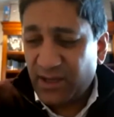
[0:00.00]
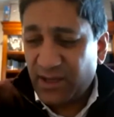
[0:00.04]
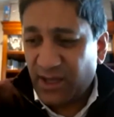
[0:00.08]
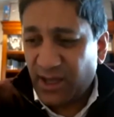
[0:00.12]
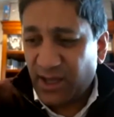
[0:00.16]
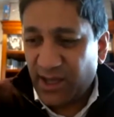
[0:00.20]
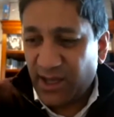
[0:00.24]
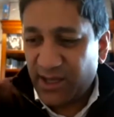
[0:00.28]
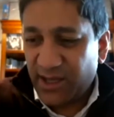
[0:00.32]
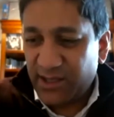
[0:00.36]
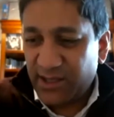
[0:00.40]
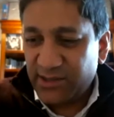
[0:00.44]

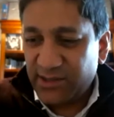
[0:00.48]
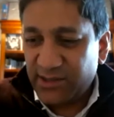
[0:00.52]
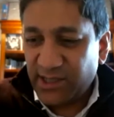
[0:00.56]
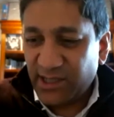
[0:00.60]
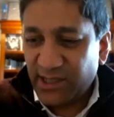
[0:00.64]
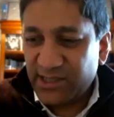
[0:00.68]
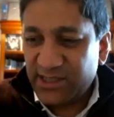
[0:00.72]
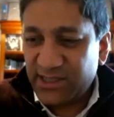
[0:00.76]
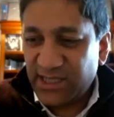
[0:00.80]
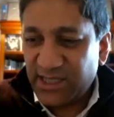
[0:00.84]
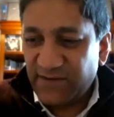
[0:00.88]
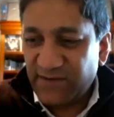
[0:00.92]
in the
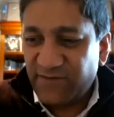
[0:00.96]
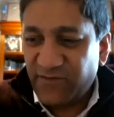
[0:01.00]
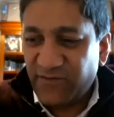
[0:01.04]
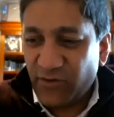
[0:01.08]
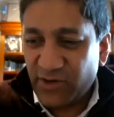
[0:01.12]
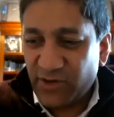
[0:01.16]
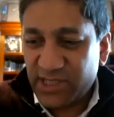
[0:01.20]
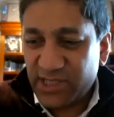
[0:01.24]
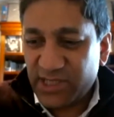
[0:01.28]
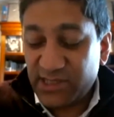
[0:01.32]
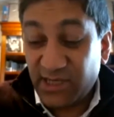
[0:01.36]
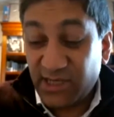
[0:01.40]

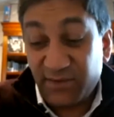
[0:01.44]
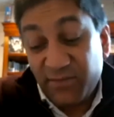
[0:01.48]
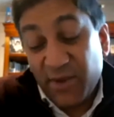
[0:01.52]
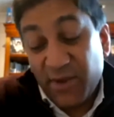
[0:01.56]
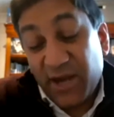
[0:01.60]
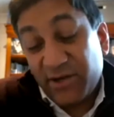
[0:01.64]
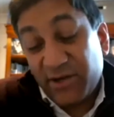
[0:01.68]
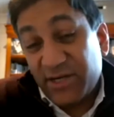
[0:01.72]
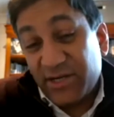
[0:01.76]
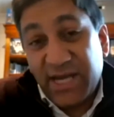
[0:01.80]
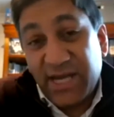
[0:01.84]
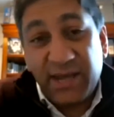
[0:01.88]
1940s, and he'd
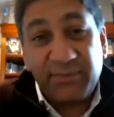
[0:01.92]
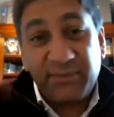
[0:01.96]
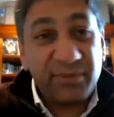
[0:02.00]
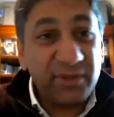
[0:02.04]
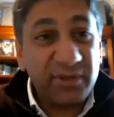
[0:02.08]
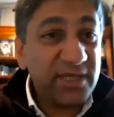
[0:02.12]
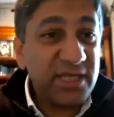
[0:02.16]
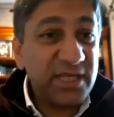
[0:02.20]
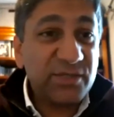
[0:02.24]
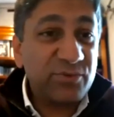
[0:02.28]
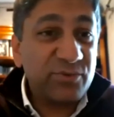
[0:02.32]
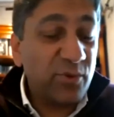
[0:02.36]
married a
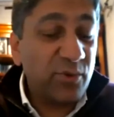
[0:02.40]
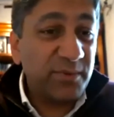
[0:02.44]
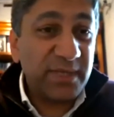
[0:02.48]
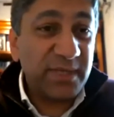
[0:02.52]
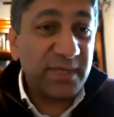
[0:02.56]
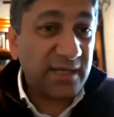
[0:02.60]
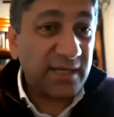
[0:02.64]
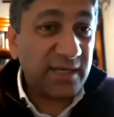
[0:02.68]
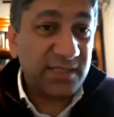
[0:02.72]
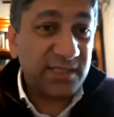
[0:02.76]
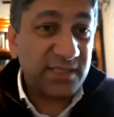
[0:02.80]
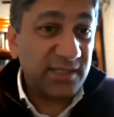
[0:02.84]
Nepalese woman,
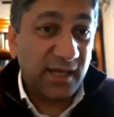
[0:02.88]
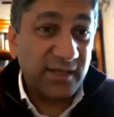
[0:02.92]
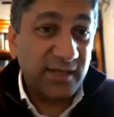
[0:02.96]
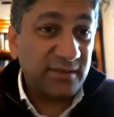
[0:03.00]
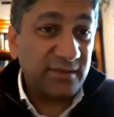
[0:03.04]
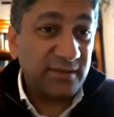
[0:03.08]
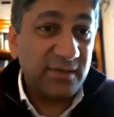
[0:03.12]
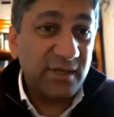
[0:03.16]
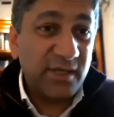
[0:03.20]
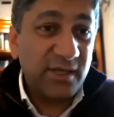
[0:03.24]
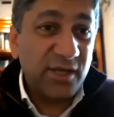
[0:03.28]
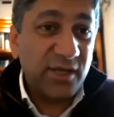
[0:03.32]
had a
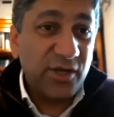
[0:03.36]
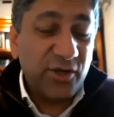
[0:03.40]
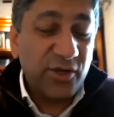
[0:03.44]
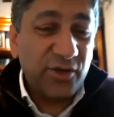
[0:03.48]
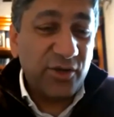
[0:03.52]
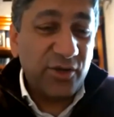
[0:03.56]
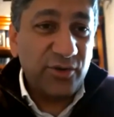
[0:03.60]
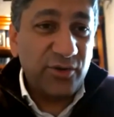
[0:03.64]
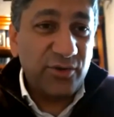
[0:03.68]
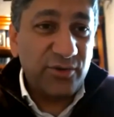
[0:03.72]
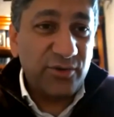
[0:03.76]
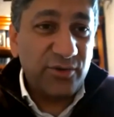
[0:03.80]
son
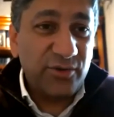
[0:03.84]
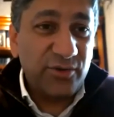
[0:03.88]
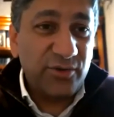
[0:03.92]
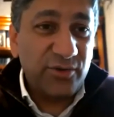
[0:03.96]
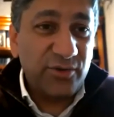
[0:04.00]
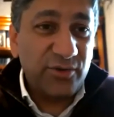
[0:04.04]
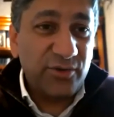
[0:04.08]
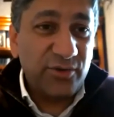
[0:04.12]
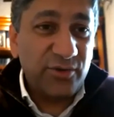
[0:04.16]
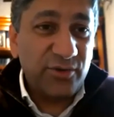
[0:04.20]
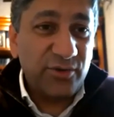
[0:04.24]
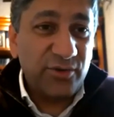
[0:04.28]
who
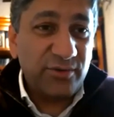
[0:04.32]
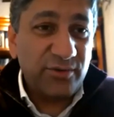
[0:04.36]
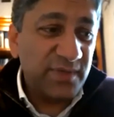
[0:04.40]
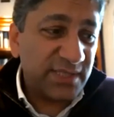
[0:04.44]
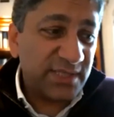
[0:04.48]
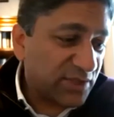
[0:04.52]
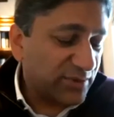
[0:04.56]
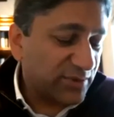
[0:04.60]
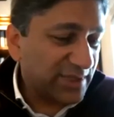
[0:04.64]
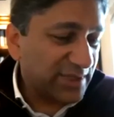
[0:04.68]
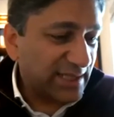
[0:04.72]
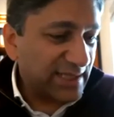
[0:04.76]

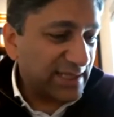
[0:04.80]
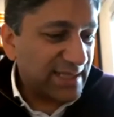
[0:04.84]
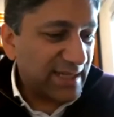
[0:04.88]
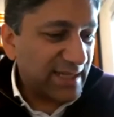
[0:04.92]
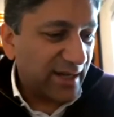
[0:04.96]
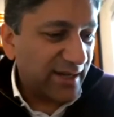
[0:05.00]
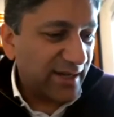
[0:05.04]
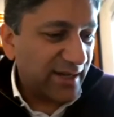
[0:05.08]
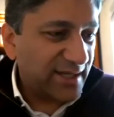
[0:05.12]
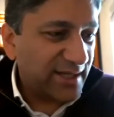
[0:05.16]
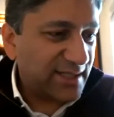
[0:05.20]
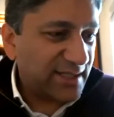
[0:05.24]

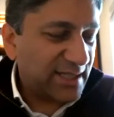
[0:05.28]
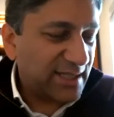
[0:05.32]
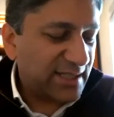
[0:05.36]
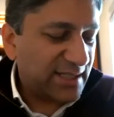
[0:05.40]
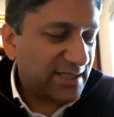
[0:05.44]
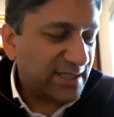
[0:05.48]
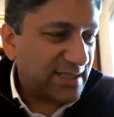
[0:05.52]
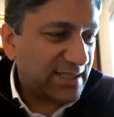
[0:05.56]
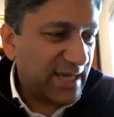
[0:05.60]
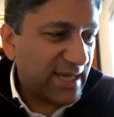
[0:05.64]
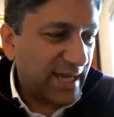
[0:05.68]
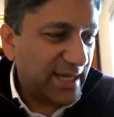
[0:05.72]
subsequently
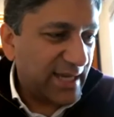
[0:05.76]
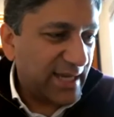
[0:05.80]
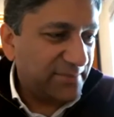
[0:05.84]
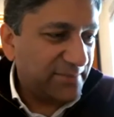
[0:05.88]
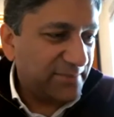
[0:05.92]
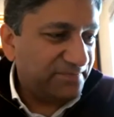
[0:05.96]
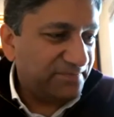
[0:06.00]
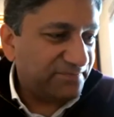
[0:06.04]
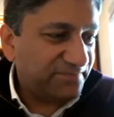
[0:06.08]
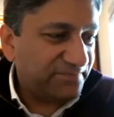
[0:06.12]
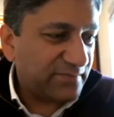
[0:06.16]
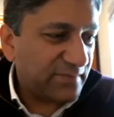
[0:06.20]
died. He
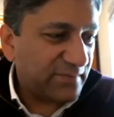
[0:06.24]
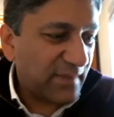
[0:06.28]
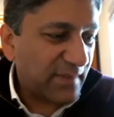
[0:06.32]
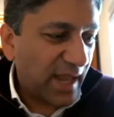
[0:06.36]
I